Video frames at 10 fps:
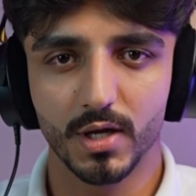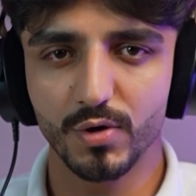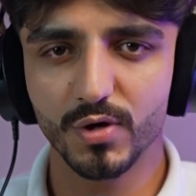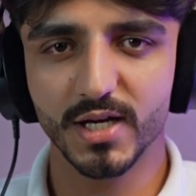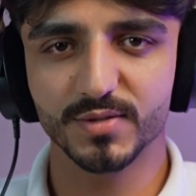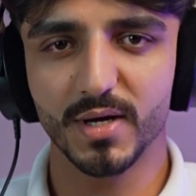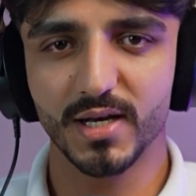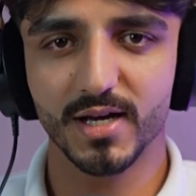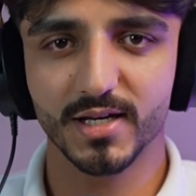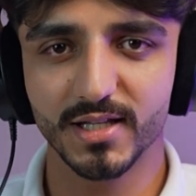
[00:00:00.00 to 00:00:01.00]
Now you guys
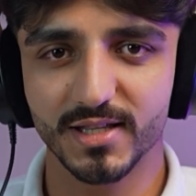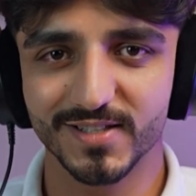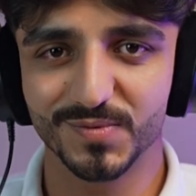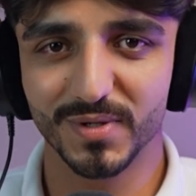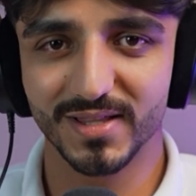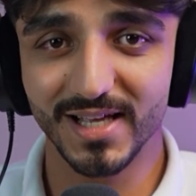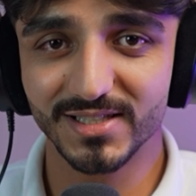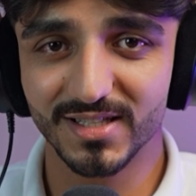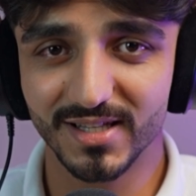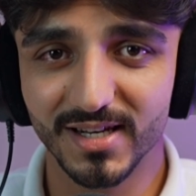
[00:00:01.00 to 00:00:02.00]
might not get this, but
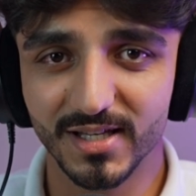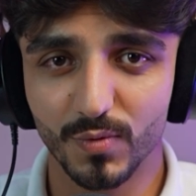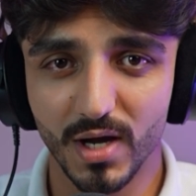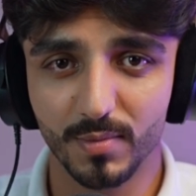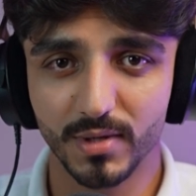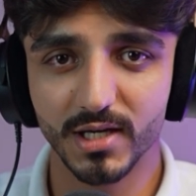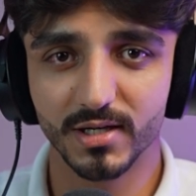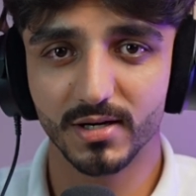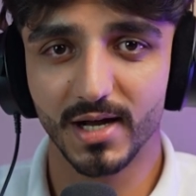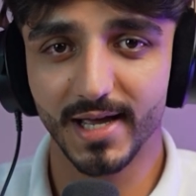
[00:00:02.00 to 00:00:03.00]
that's literally why I'm
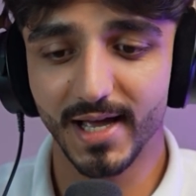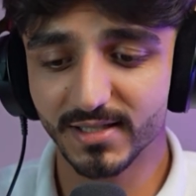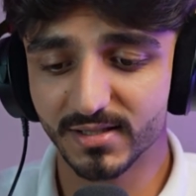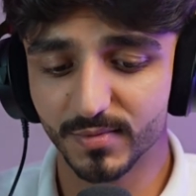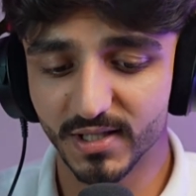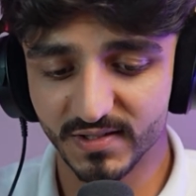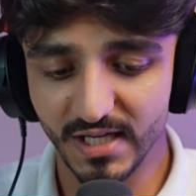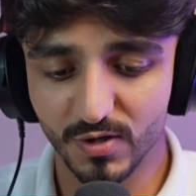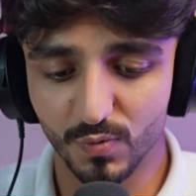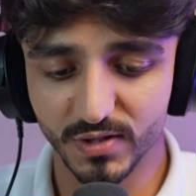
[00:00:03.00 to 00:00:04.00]
here. I asked him the
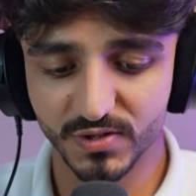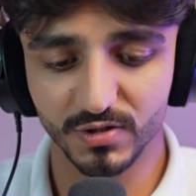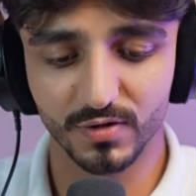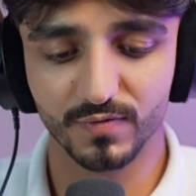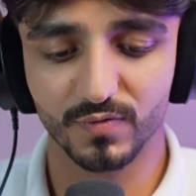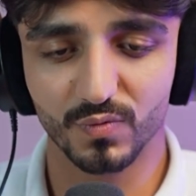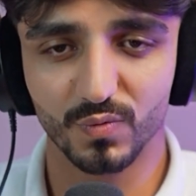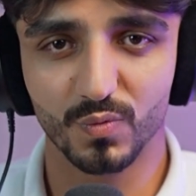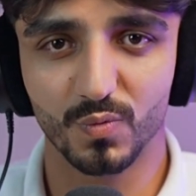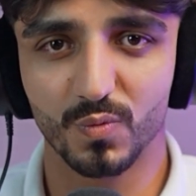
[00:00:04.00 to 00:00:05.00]
exact question of,
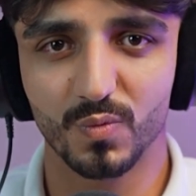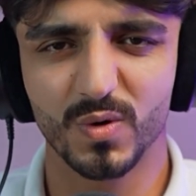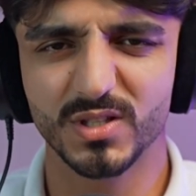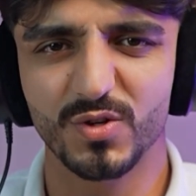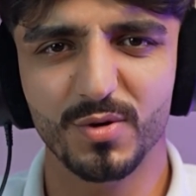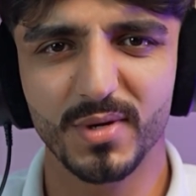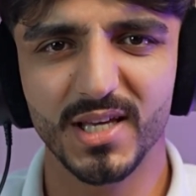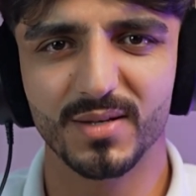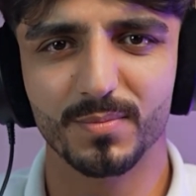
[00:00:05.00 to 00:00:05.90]
what do you mean,